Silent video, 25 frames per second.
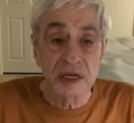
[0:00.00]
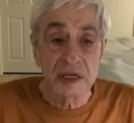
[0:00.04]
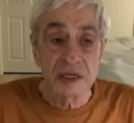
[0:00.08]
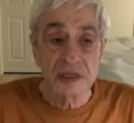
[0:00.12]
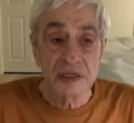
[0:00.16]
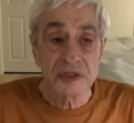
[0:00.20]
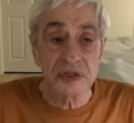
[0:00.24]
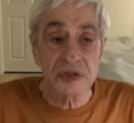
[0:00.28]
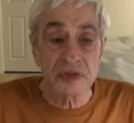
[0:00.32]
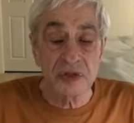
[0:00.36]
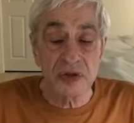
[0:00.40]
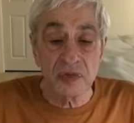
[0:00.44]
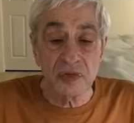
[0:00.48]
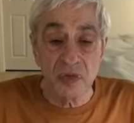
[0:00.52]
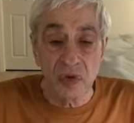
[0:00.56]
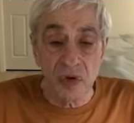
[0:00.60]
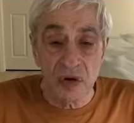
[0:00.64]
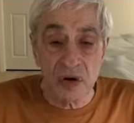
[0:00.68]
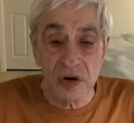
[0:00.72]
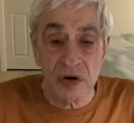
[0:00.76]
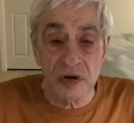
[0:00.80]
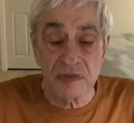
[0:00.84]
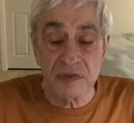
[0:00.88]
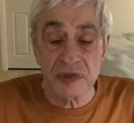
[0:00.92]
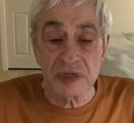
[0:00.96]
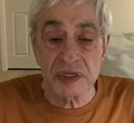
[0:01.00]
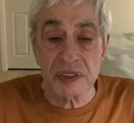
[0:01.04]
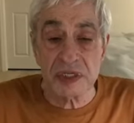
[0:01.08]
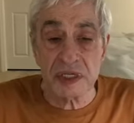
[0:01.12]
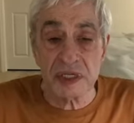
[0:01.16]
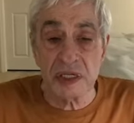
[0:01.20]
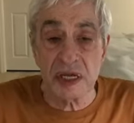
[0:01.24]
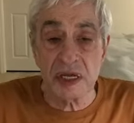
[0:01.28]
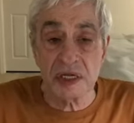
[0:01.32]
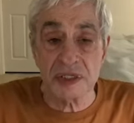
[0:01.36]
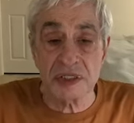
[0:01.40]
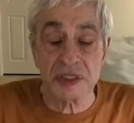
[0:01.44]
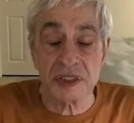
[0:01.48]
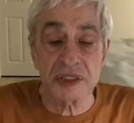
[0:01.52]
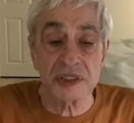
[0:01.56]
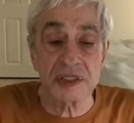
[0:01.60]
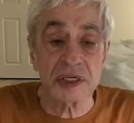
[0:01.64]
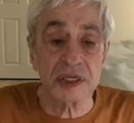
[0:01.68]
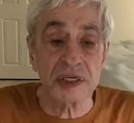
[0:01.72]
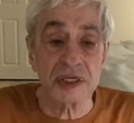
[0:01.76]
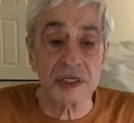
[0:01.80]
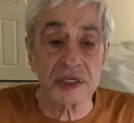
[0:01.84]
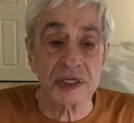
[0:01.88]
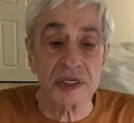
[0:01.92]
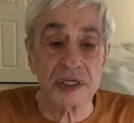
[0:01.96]
So the work of these classes
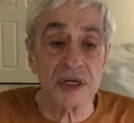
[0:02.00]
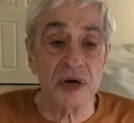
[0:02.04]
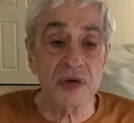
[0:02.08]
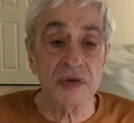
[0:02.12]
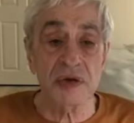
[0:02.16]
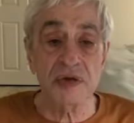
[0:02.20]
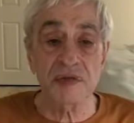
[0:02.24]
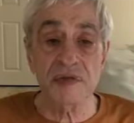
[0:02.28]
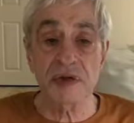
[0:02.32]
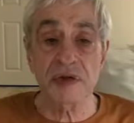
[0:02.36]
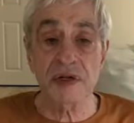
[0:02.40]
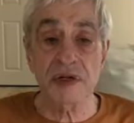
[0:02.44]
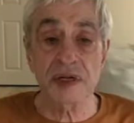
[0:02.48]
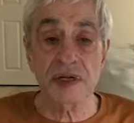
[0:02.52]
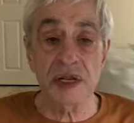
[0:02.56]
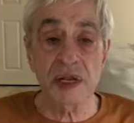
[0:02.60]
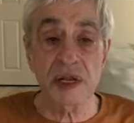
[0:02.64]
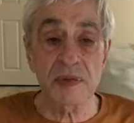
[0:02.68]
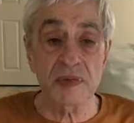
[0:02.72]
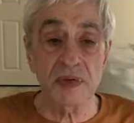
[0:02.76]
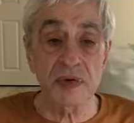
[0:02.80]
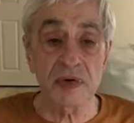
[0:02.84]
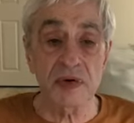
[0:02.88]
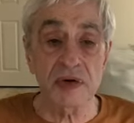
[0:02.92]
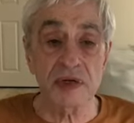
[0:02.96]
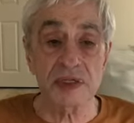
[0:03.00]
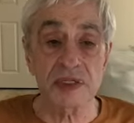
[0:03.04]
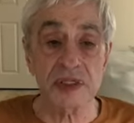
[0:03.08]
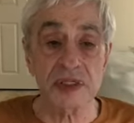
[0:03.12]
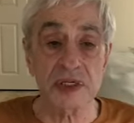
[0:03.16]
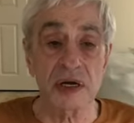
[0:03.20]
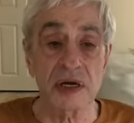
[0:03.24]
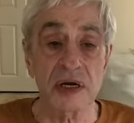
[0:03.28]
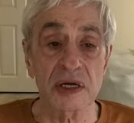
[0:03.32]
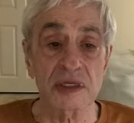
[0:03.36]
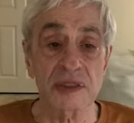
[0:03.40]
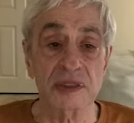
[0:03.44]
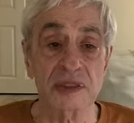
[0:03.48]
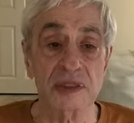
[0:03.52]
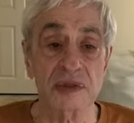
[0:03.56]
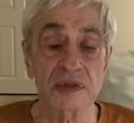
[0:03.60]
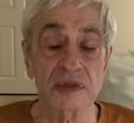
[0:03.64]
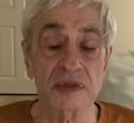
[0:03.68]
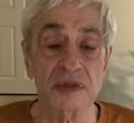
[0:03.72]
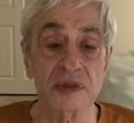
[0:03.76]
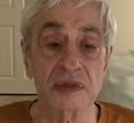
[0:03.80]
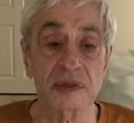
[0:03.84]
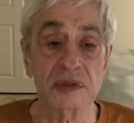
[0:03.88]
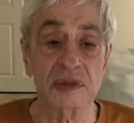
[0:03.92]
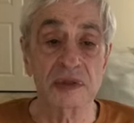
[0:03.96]
can go even deeper inside
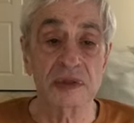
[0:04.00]
you.